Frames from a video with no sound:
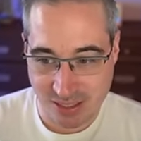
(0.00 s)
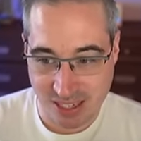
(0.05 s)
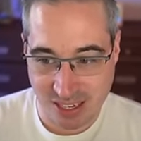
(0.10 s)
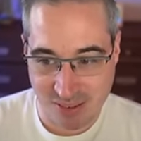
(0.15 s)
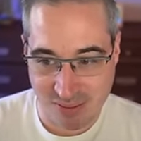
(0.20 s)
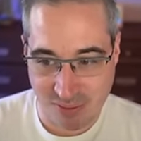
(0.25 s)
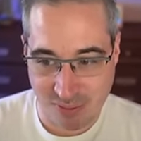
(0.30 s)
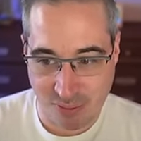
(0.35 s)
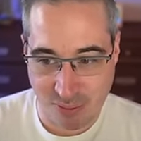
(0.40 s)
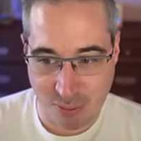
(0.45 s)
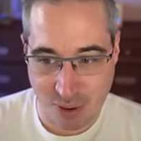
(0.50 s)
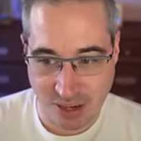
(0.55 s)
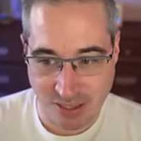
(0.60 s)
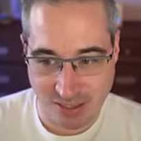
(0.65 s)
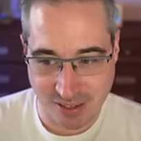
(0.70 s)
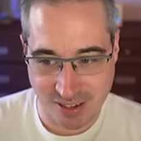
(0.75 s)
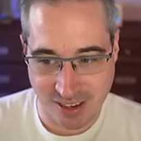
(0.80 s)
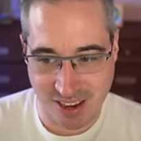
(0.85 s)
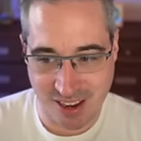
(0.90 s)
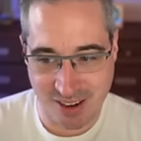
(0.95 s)
It's in
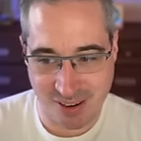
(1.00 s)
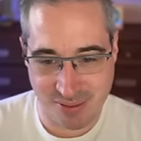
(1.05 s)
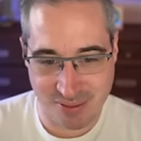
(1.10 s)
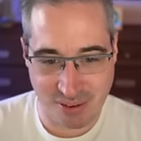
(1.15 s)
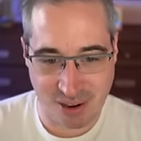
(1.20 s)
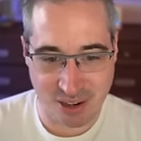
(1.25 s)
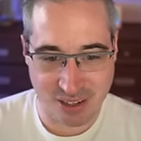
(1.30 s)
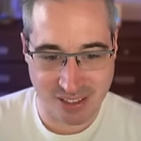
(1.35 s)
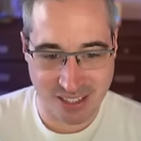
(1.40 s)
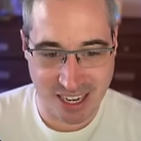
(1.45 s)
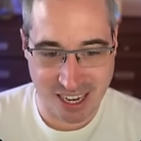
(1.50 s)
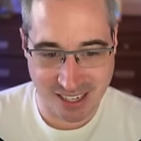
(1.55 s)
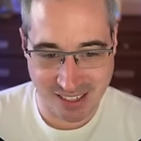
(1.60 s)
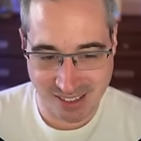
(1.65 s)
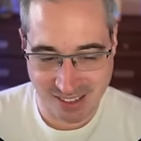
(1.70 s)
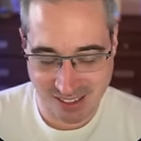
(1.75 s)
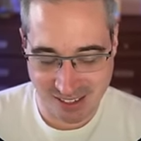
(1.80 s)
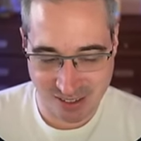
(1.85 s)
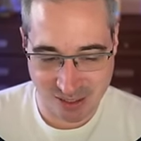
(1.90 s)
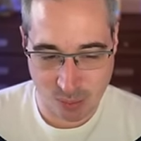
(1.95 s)
front of our
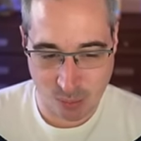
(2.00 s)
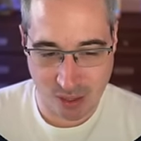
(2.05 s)
text.